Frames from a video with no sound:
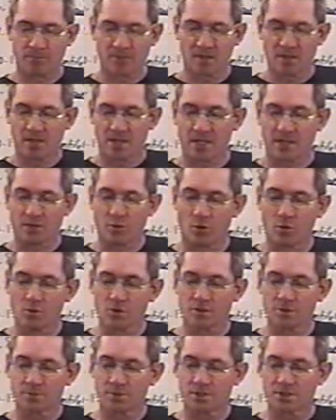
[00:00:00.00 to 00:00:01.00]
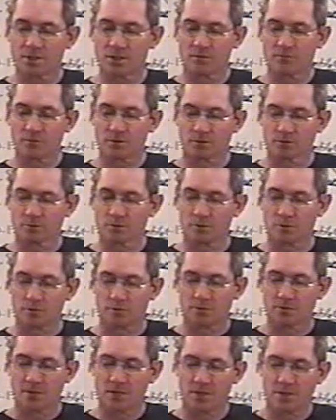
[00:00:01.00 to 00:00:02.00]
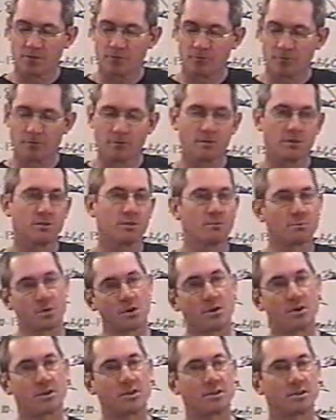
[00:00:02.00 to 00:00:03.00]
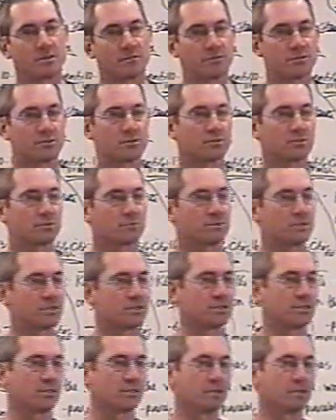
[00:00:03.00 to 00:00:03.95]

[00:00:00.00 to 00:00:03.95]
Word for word: and hold himself aloof, fearing the party of the circumcision.